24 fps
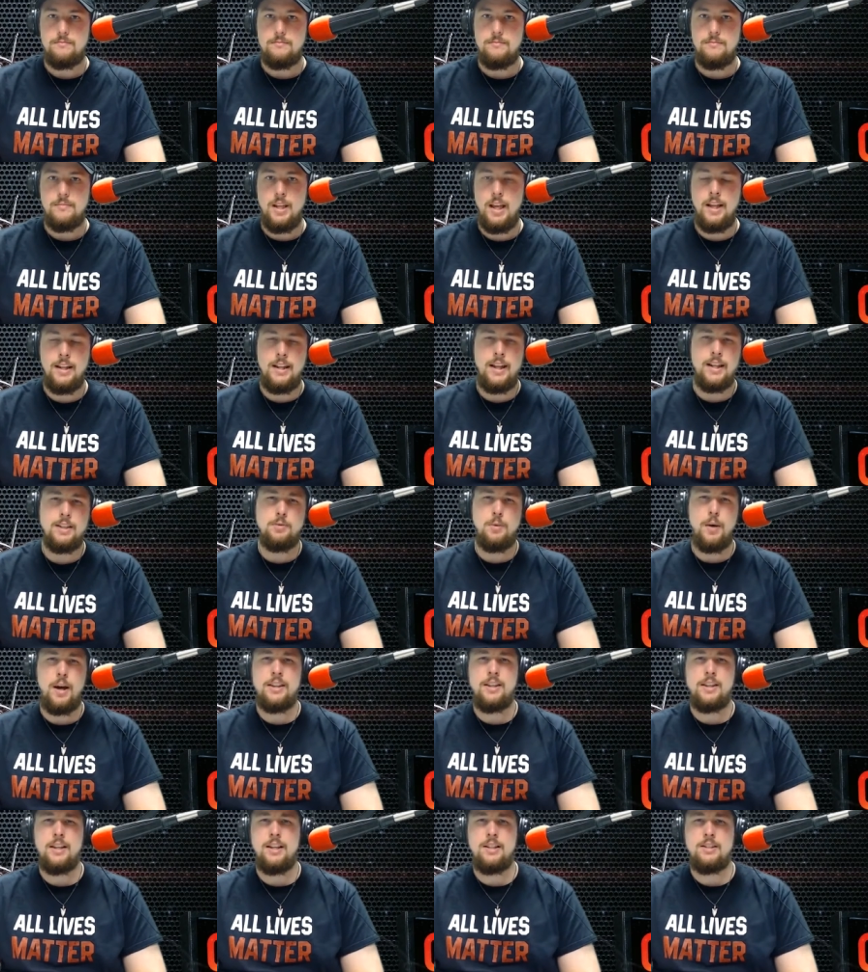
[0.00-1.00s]
And that's
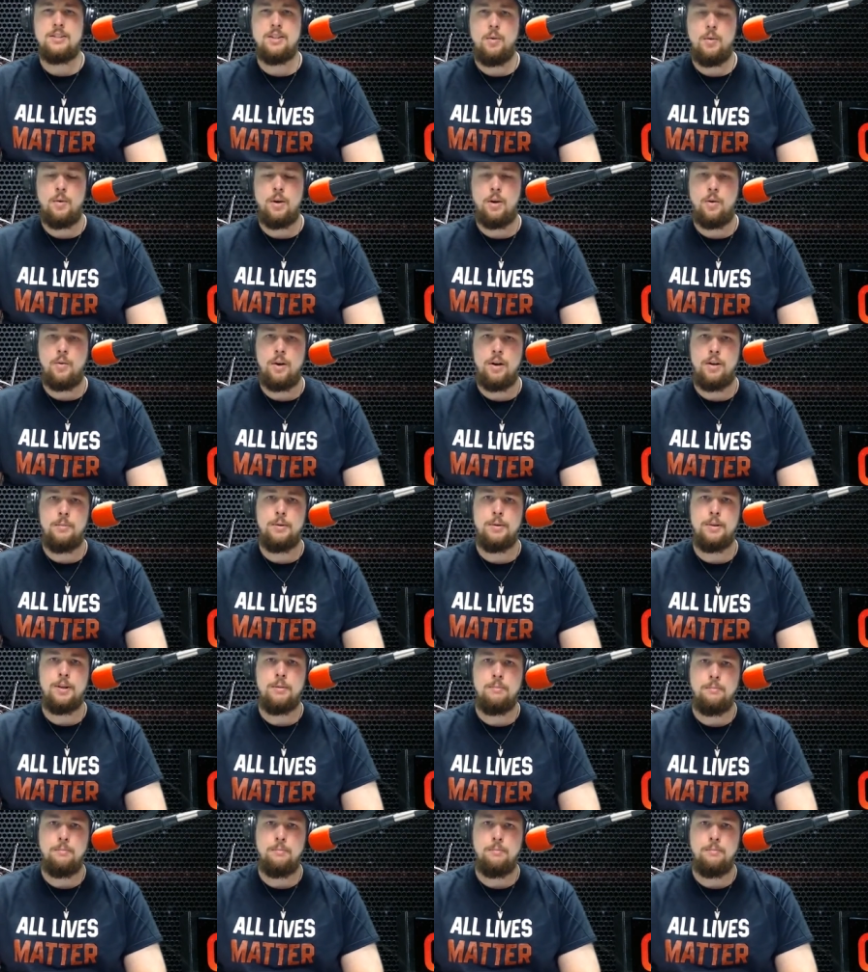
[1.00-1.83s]
why I think it's so incredibly